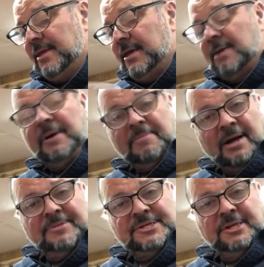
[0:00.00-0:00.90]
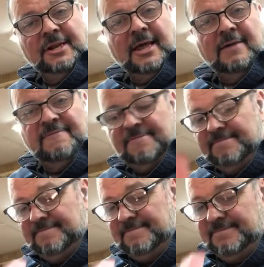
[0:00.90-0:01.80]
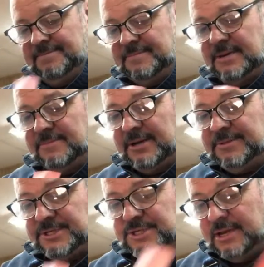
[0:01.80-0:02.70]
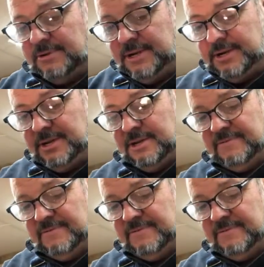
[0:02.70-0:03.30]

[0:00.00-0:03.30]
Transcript: And my mom is still alive. My mom is down in